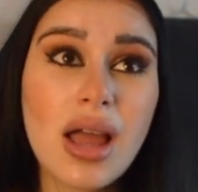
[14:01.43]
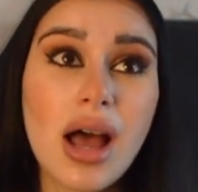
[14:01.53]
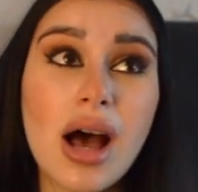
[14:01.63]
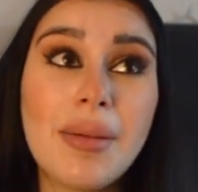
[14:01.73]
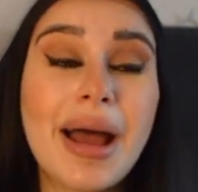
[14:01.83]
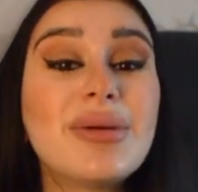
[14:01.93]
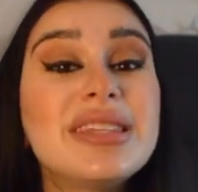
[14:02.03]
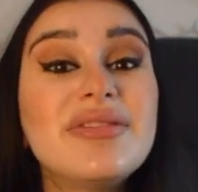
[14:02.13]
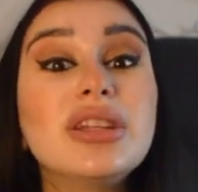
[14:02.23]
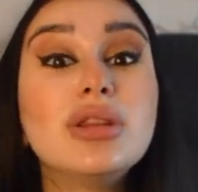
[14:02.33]
I was
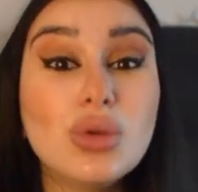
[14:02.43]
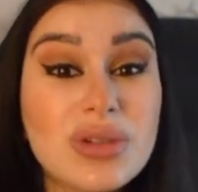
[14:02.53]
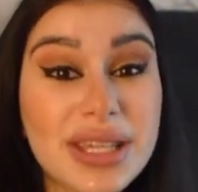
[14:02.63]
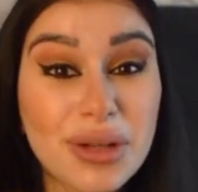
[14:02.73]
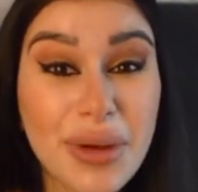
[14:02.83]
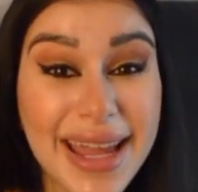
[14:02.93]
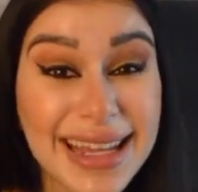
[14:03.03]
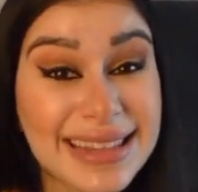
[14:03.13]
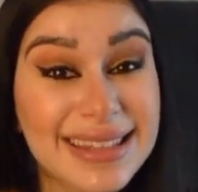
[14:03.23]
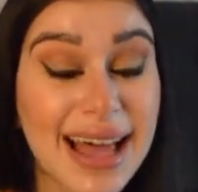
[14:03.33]
even losing
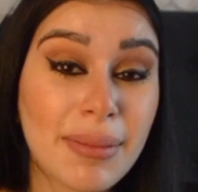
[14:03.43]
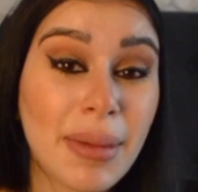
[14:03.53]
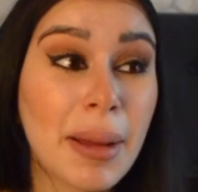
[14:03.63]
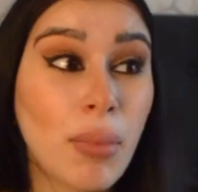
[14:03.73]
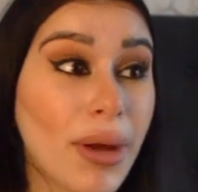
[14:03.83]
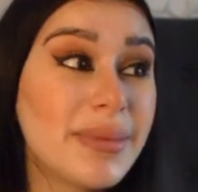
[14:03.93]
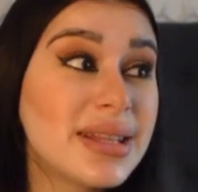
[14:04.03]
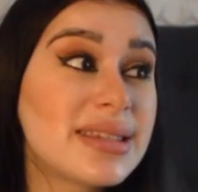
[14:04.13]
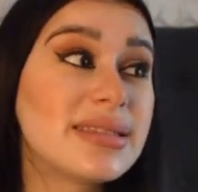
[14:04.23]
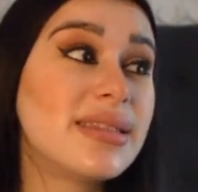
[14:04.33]
weight my
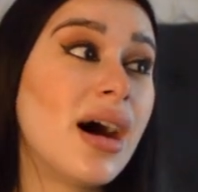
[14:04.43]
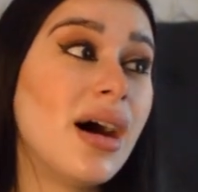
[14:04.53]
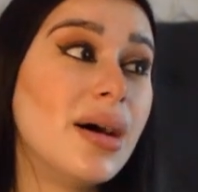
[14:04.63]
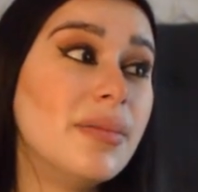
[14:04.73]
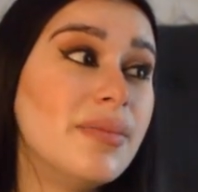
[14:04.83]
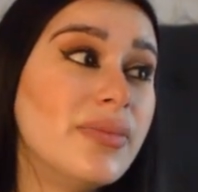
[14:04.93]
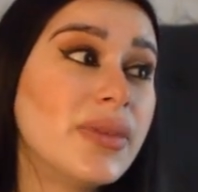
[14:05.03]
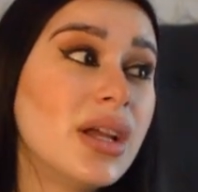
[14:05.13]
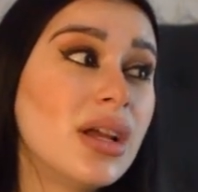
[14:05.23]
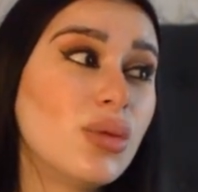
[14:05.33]
appointments,
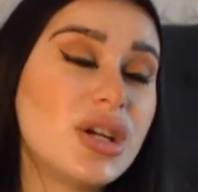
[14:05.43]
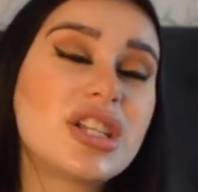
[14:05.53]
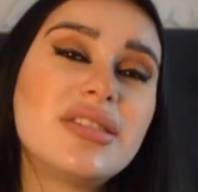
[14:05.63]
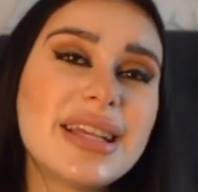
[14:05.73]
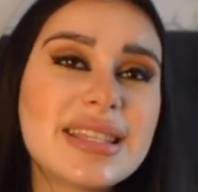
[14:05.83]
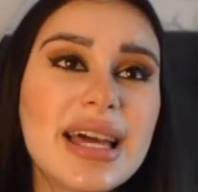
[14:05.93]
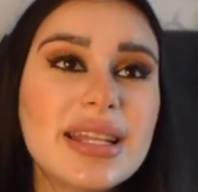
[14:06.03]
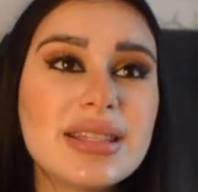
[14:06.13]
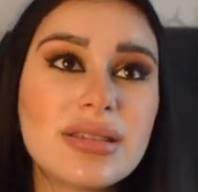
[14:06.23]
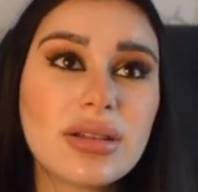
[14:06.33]
which they said
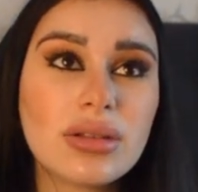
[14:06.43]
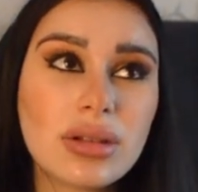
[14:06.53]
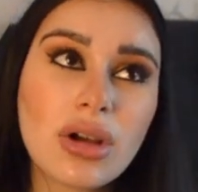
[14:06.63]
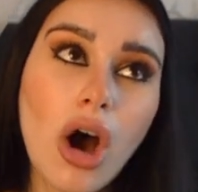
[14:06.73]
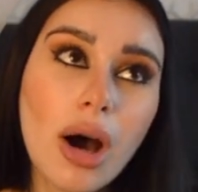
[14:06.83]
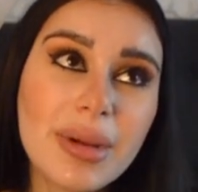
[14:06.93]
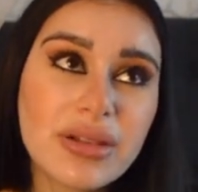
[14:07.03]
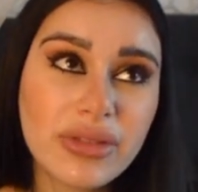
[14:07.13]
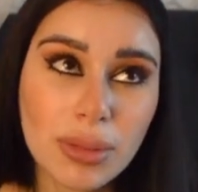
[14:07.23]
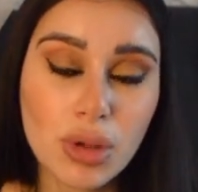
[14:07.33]
is common
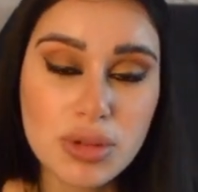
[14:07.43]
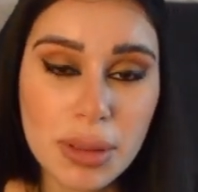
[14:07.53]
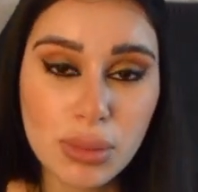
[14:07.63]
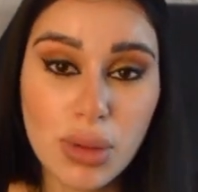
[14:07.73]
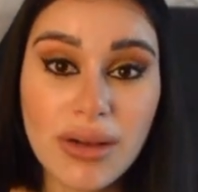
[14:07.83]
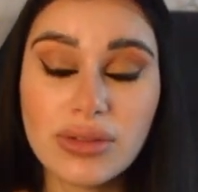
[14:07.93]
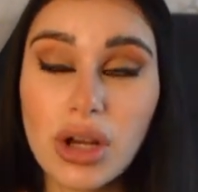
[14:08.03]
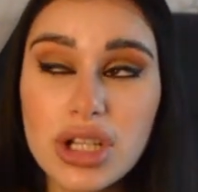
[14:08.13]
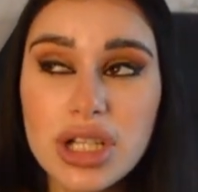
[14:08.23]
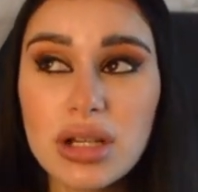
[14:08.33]
for most people who have
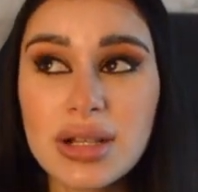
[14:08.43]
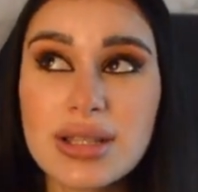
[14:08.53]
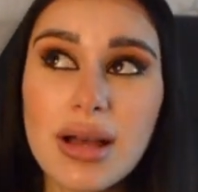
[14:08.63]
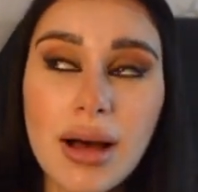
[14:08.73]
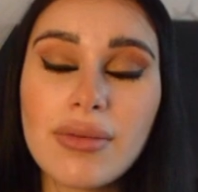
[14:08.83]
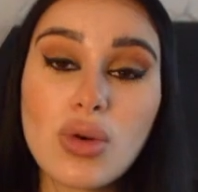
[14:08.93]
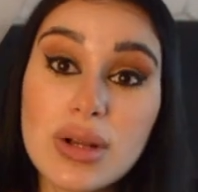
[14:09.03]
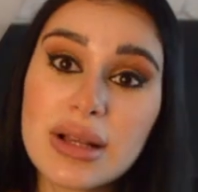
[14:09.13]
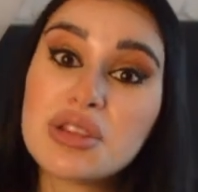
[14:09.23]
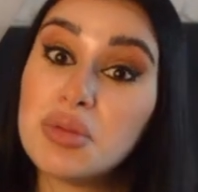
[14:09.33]
nausea, because of
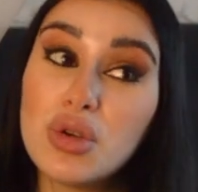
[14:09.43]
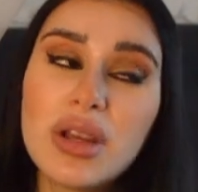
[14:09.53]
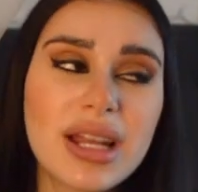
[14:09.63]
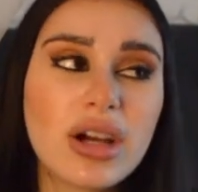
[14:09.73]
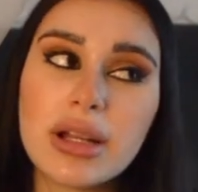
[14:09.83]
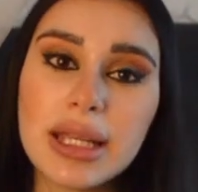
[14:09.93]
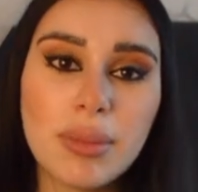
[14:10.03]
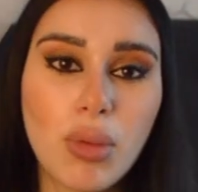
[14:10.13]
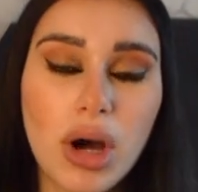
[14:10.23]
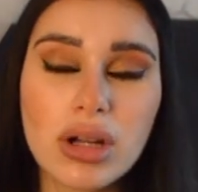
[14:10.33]
course I was puking, I couldn't
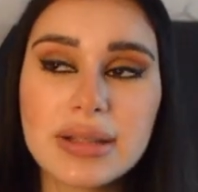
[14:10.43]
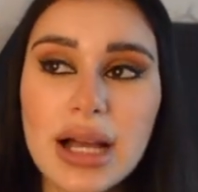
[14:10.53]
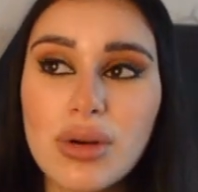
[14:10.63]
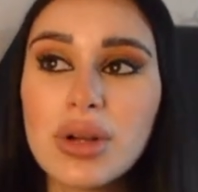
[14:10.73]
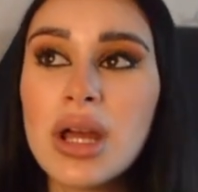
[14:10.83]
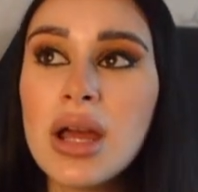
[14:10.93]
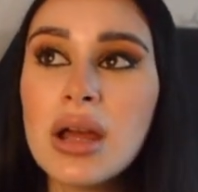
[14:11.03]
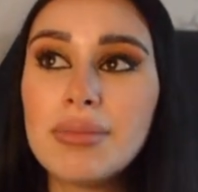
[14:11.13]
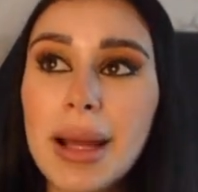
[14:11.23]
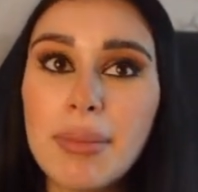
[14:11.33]
keep water down,
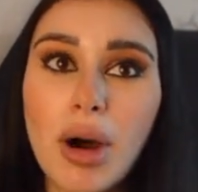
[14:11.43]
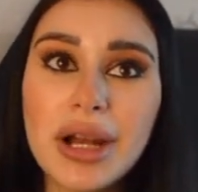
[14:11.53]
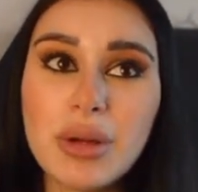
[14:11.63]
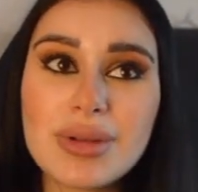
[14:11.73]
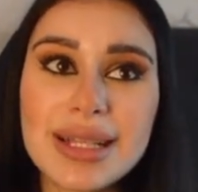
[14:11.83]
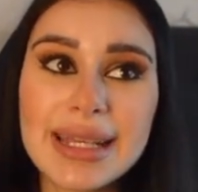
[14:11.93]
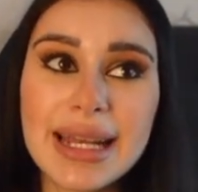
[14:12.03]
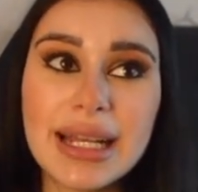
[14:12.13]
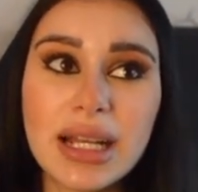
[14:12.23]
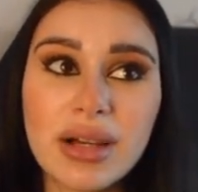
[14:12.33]
my body wasn't
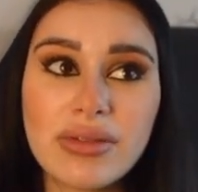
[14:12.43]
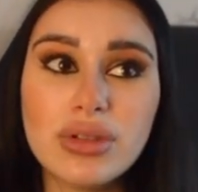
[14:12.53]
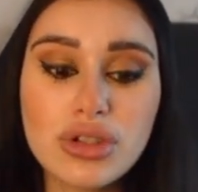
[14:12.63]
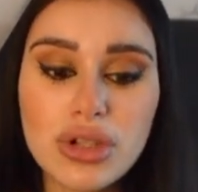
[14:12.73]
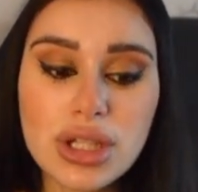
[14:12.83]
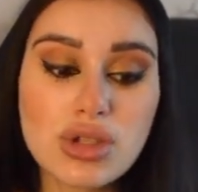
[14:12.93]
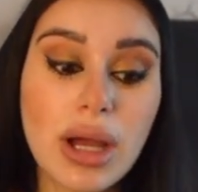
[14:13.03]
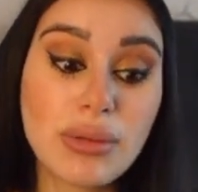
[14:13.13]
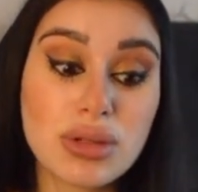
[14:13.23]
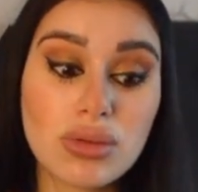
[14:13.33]
getting enough nutrients, so
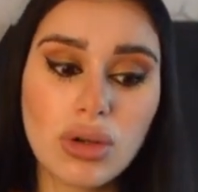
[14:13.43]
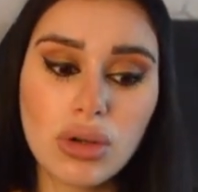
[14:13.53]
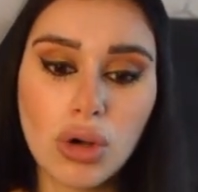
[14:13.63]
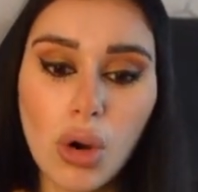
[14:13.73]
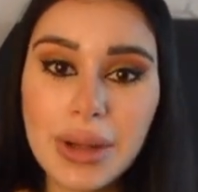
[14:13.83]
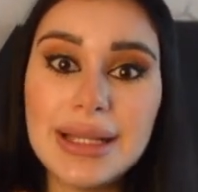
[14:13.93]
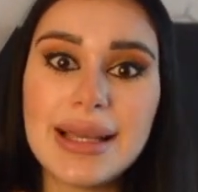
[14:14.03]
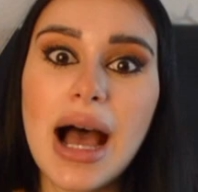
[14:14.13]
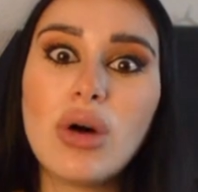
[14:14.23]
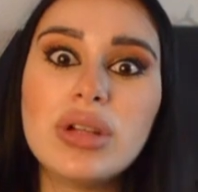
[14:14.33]
I was going
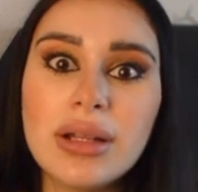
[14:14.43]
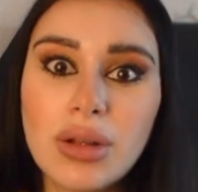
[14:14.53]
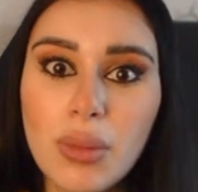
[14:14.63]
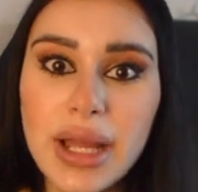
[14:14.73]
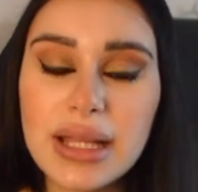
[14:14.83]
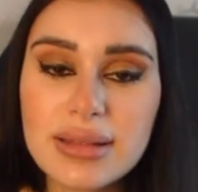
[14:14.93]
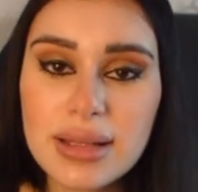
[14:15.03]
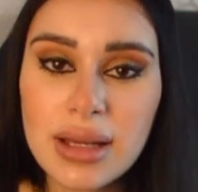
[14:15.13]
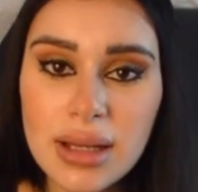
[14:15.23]
down in the weight